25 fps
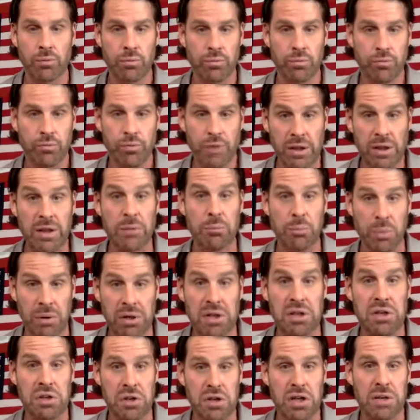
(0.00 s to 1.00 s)
feeling
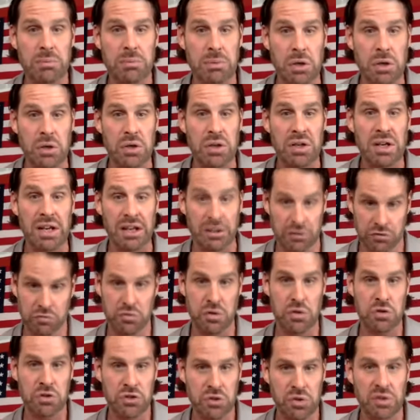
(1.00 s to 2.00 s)
pretty good about his
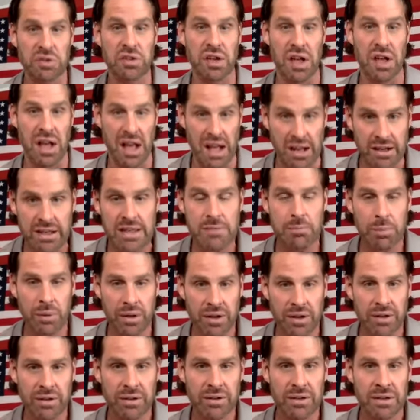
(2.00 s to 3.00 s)
future as a hockey
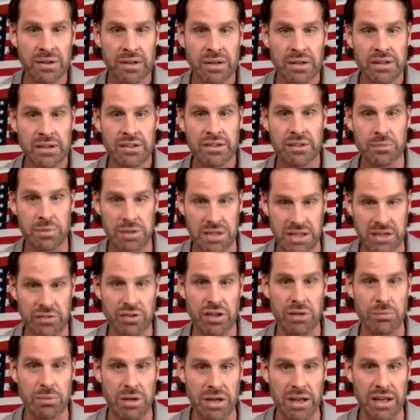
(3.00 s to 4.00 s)
player to be
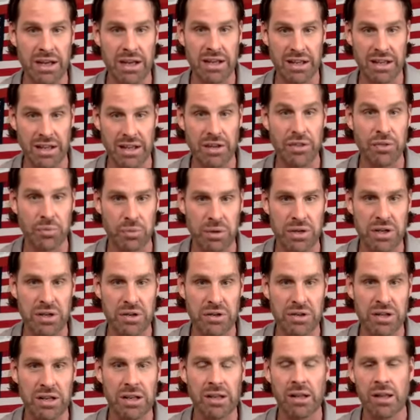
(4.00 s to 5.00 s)
giving him a
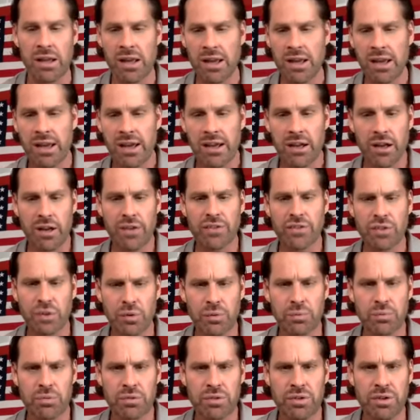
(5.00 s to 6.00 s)
3-year deal. And
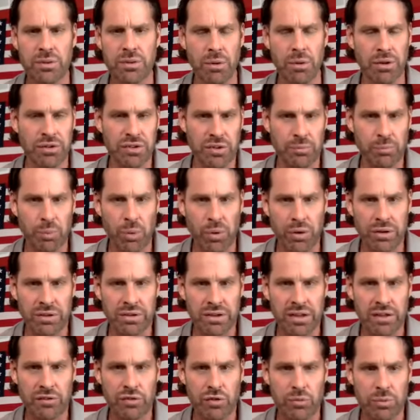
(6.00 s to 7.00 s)
also, the most
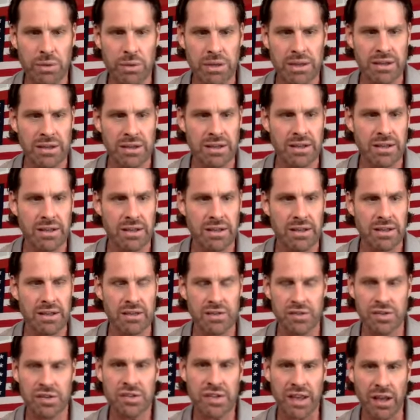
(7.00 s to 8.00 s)
important thing for me
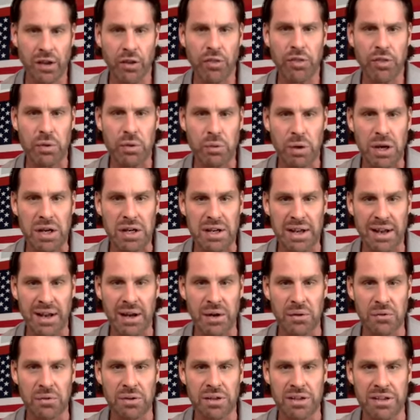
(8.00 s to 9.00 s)
is he's healthy right now,
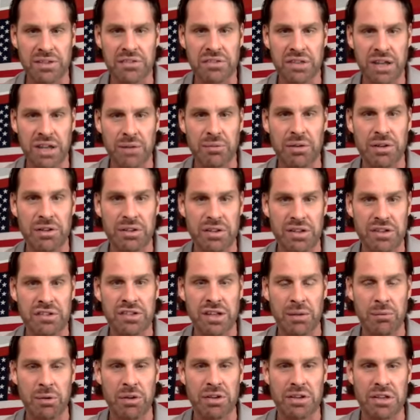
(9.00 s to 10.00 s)
and he's come
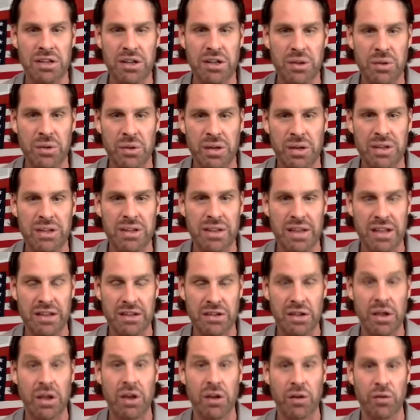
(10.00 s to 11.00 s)
out the other end of that
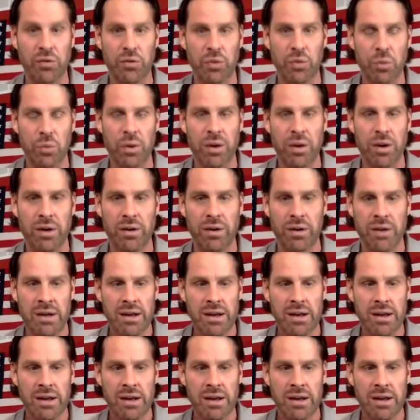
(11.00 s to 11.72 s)
tunnel for where